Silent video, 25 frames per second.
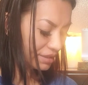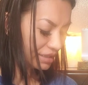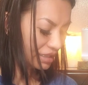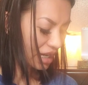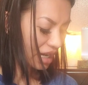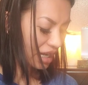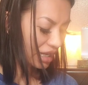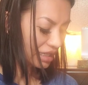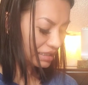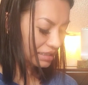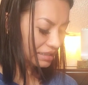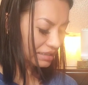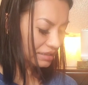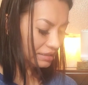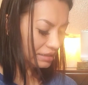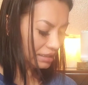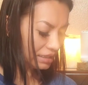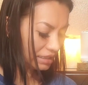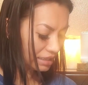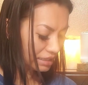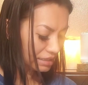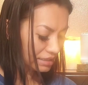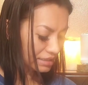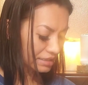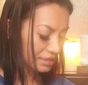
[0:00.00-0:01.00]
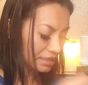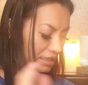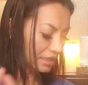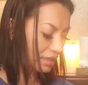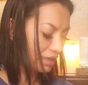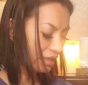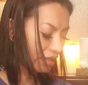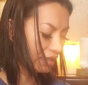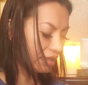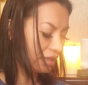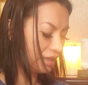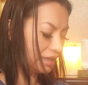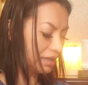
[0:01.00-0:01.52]
but not least,
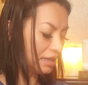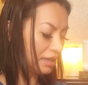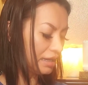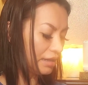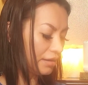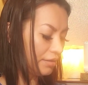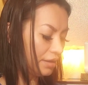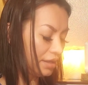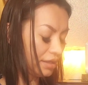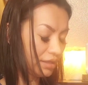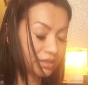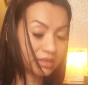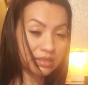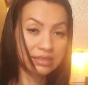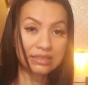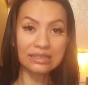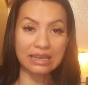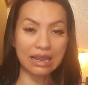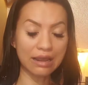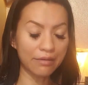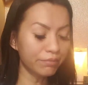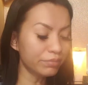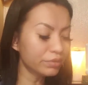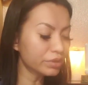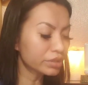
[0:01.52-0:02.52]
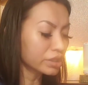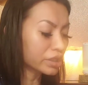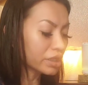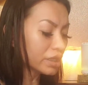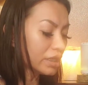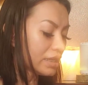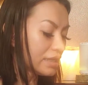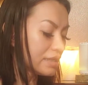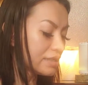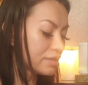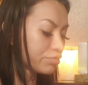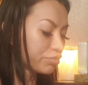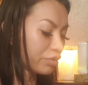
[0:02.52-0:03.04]
uh, in the sampler
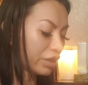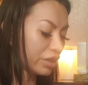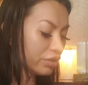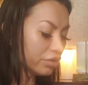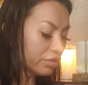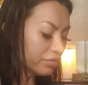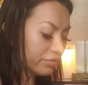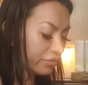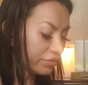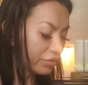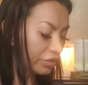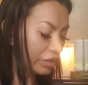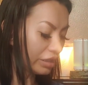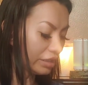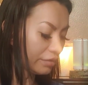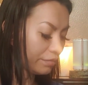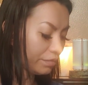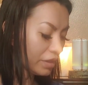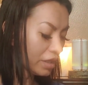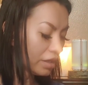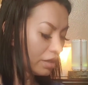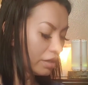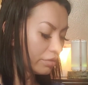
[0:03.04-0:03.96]
is Wrinkle Free,